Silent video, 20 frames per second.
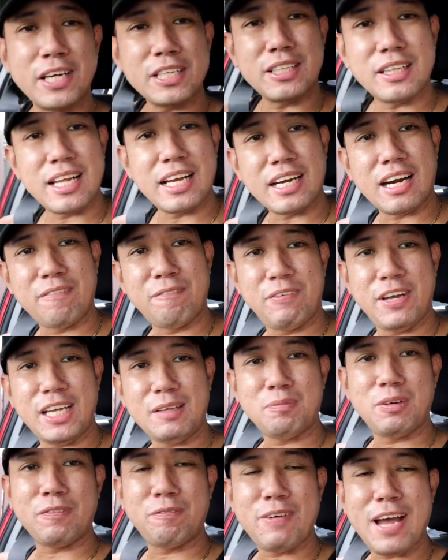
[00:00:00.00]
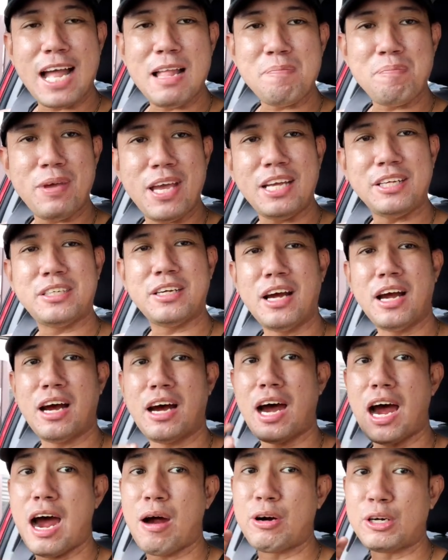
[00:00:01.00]
forget to like our Facebook fan page,
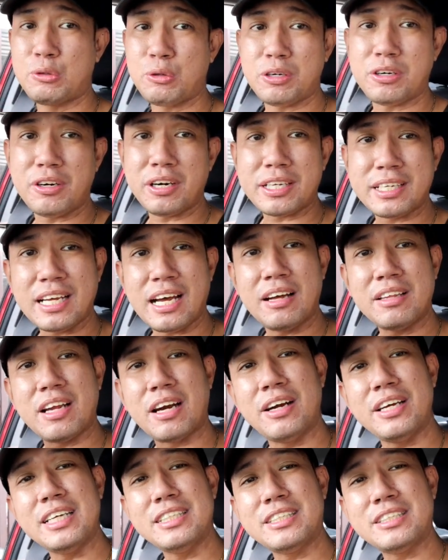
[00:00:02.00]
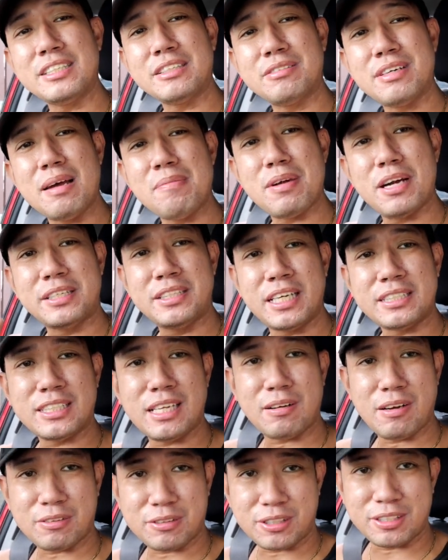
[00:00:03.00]
our Twitter account, our Instagram, our
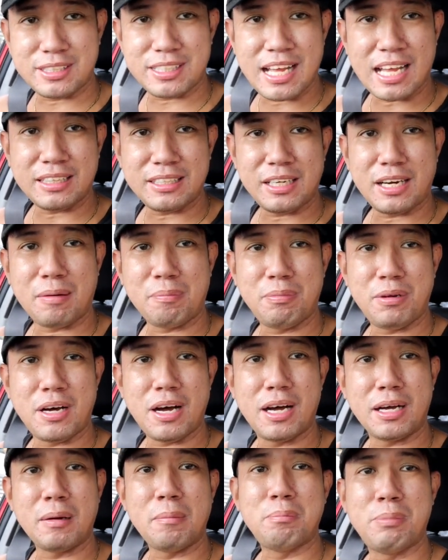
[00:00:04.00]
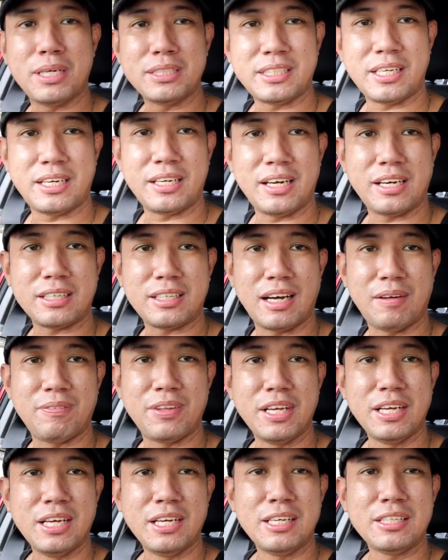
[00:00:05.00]
TikTok, of course, lastly, our blog, buzzhair.com.
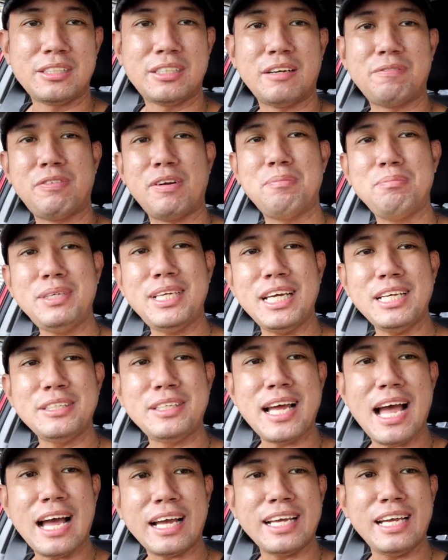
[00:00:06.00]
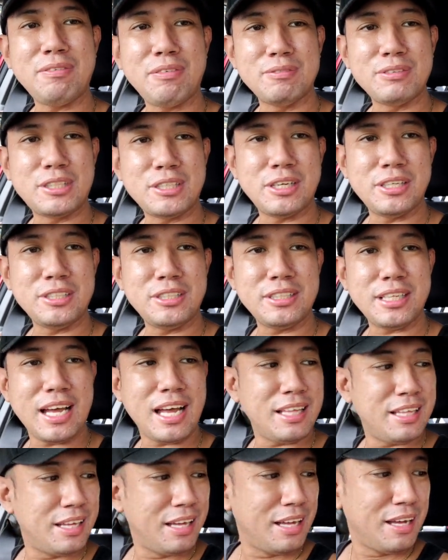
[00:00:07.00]
So from me and Jackie, from Sojin
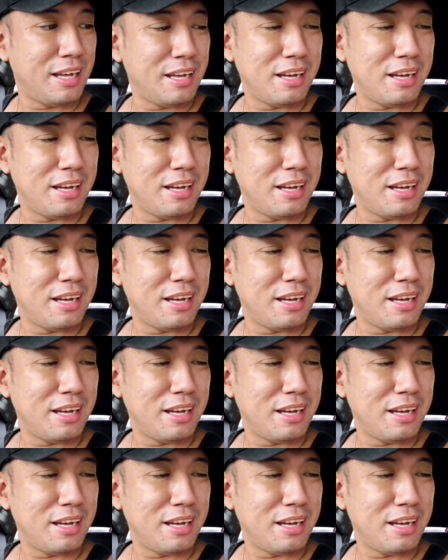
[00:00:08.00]
and